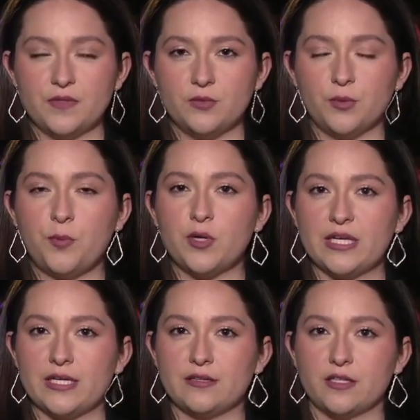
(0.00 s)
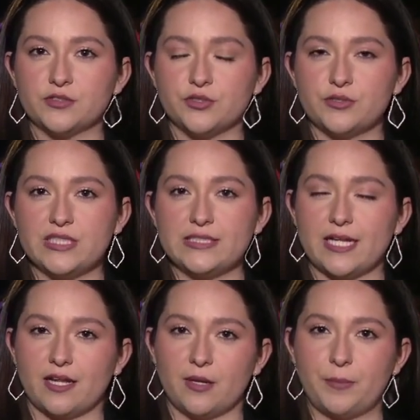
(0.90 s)
Reporting in Las Cruces,
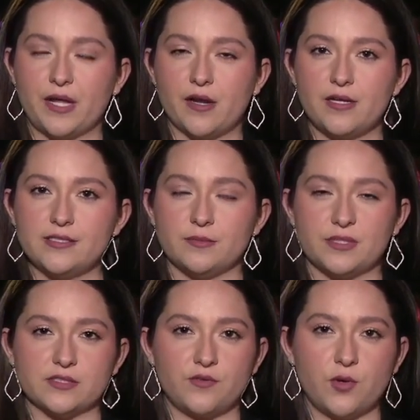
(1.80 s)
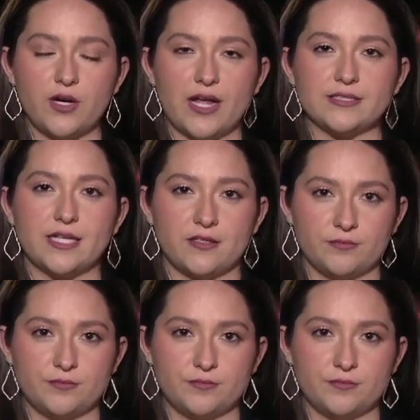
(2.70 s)
Ariana Parra, C B S four at ten.